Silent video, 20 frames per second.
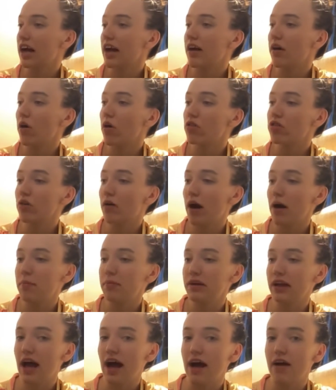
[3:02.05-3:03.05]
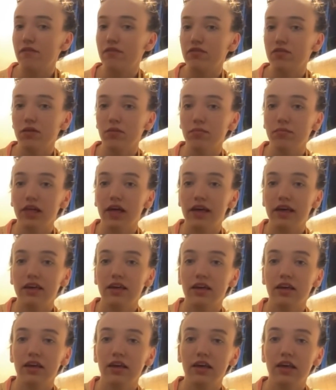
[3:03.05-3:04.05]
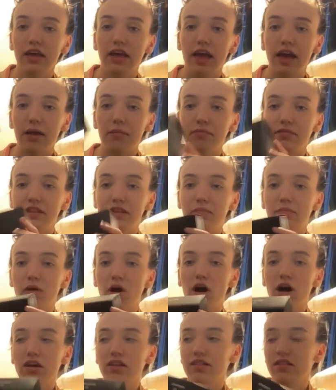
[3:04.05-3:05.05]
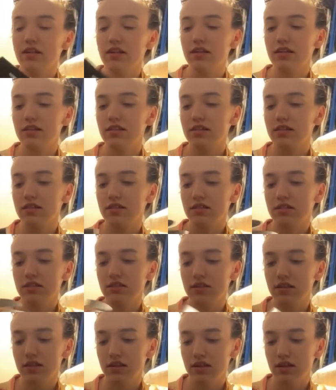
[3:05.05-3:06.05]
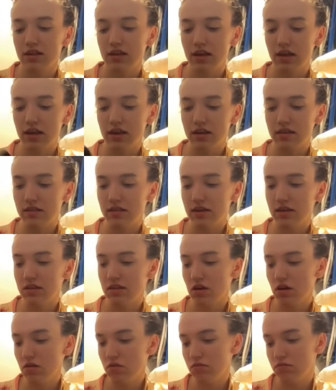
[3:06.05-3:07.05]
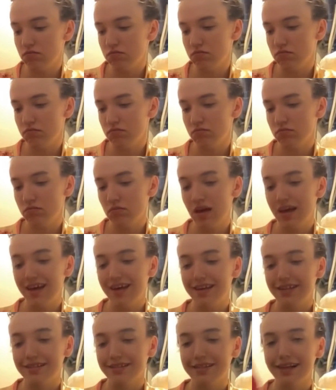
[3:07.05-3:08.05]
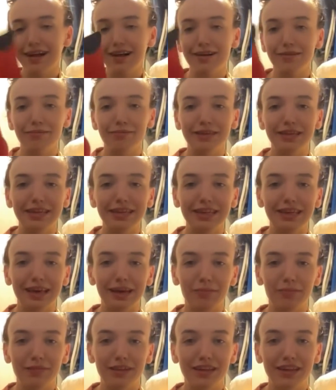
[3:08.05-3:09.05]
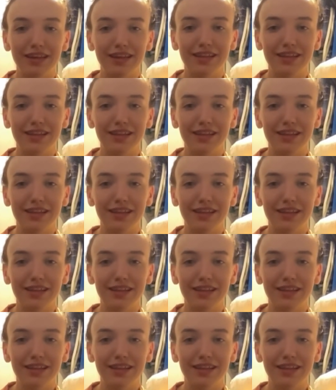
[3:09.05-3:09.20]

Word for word: I also happen to have some like empty boxes and thing. Oh, it's not completely empty.